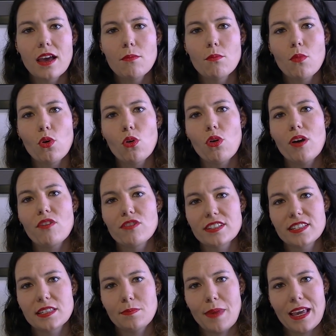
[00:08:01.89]
more
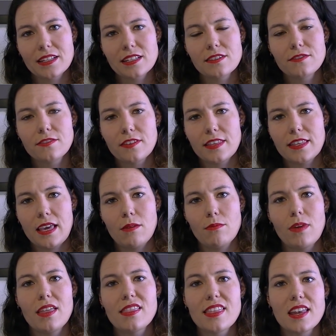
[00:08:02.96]
respect for
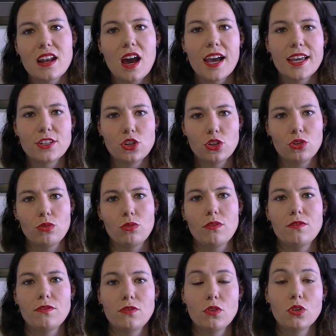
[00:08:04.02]
them than I do
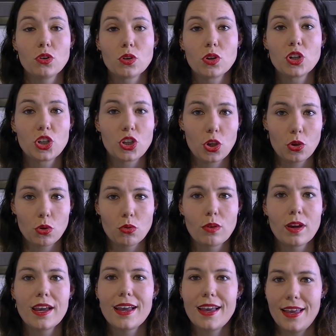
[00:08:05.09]
for you,
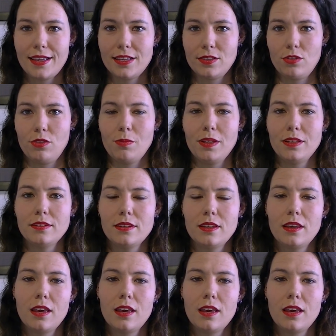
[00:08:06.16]
excrement.